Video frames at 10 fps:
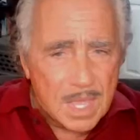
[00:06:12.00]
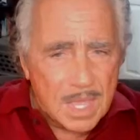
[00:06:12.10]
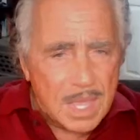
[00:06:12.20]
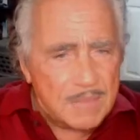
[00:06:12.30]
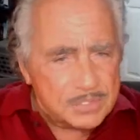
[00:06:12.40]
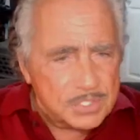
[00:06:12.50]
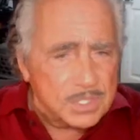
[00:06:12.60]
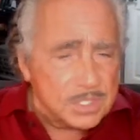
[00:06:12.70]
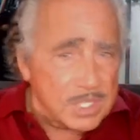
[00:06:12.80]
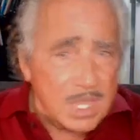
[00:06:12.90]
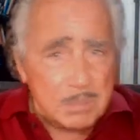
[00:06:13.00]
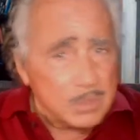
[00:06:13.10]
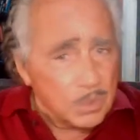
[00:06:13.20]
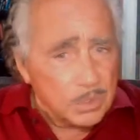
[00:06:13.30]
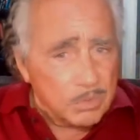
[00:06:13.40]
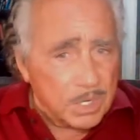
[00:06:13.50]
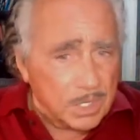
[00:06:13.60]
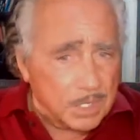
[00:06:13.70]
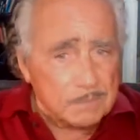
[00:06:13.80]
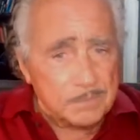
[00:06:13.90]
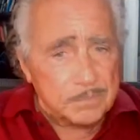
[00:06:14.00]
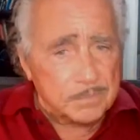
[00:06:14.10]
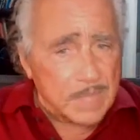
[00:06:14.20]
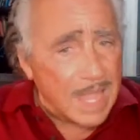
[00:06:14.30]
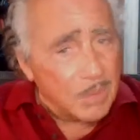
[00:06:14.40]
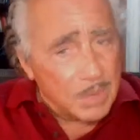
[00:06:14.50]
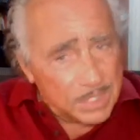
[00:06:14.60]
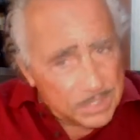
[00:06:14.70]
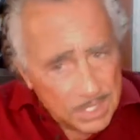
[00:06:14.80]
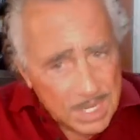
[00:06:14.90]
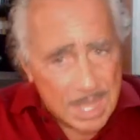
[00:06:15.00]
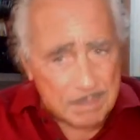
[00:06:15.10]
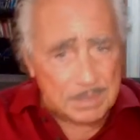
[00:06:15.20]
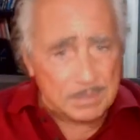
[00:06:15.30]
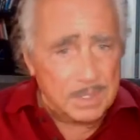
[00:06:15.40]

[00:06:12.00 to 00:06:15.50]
I've seen this happen only rarely. And when it did happen,